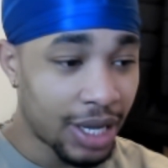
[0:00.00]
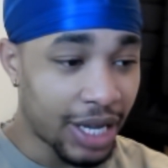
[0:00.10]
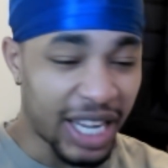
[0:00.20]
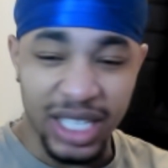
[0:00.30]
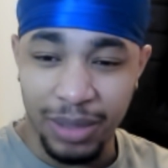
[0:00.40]

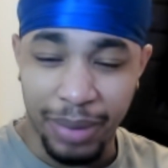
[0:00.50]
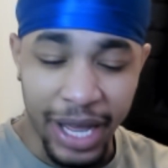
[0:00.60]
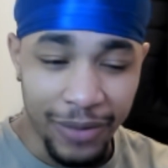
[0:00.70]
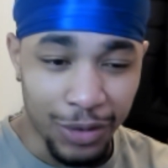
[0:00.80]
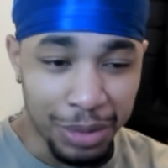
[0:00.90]
isn't
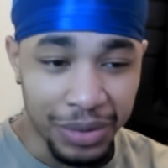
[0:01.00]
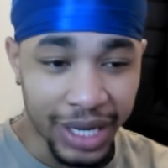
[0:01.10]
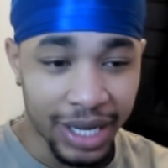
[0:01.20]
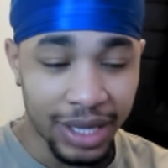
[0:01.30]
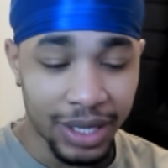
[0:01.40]
playing for
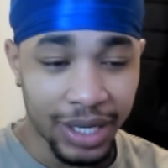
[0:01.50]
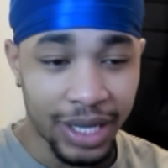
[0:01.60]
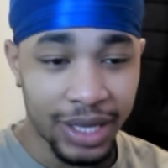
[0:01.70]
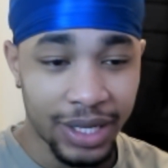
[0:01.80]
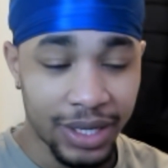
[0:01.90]
Munich in
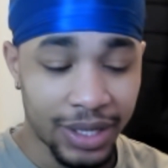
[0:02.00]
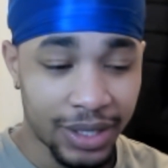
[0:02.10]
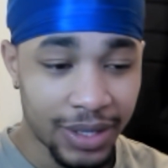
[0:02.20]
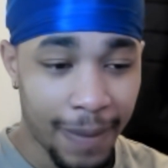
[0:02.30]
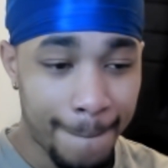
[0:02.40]

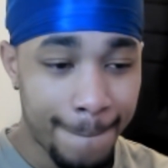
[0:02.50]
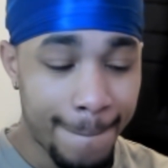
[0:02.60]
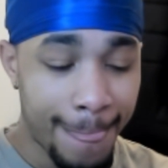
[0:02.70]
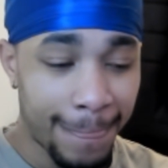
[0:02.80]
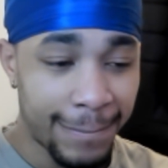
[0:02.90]
the
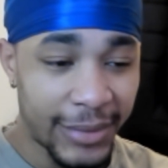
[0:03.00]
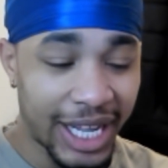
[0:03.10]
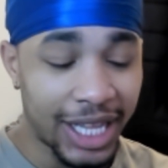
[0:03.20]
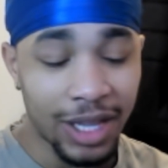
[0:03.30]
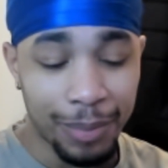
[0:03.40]

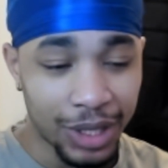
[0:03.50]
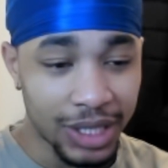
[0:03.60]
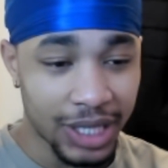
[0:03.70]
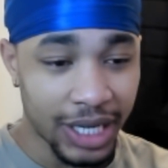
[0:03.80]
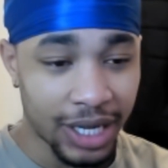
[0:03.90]

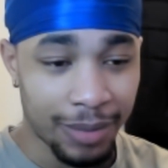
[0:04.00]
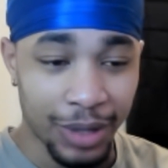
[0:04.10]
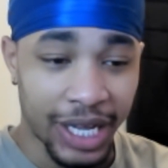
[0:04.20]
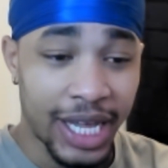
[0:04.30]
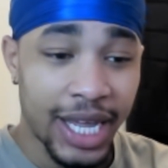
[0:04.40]
Bundesliga.
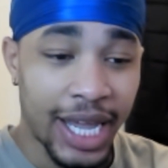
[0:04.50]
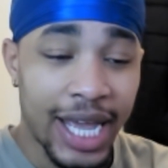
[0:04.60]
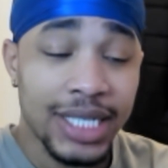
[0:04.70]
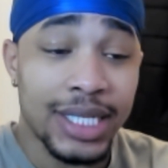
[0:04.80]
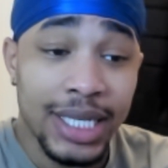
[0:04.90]
But he
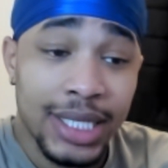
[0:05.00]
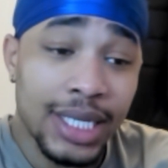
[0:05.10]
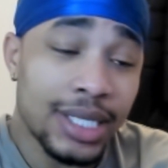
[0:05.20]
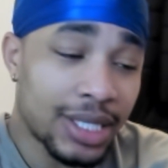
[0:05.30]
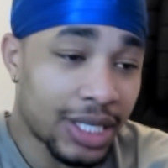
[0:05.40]
has this
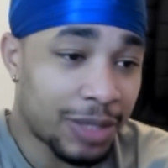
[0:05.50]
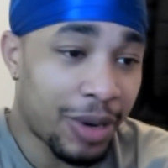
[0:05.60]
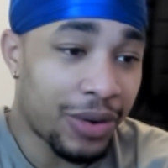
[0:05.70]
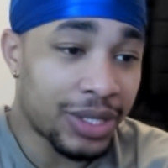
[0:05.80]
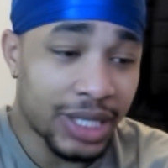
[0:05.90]
season's
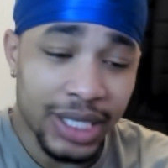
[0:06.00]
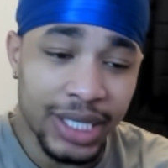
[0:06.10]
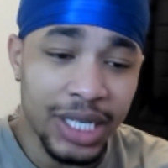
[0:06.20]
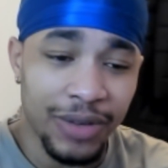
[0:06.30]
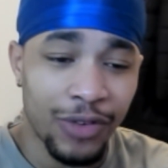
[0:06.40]
experience. This
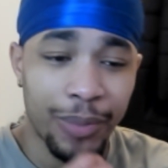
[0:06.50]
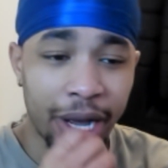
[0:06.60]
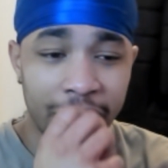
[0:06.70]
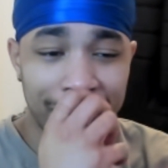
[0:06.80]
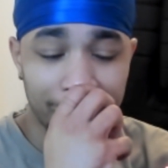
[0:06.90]
season for
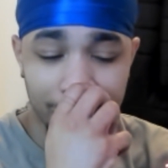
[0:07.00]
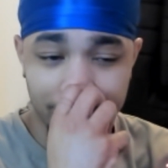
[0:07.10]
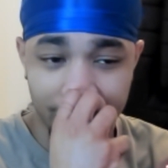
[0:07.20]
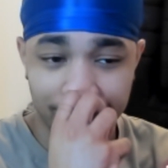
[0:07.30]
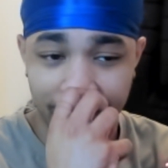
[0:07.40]
Bayer
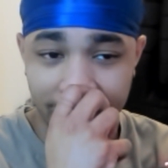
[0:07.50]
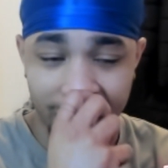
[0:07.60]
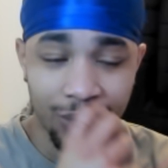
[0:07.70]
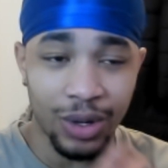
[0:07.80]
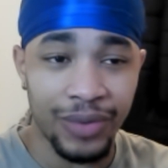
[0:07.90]
Leverkusen has been
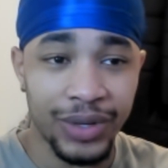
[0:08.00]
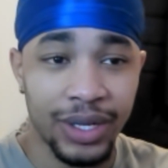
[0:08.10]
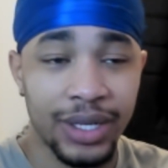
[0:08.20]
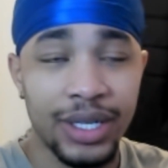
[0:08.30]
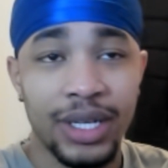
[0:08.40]
somewhat of a,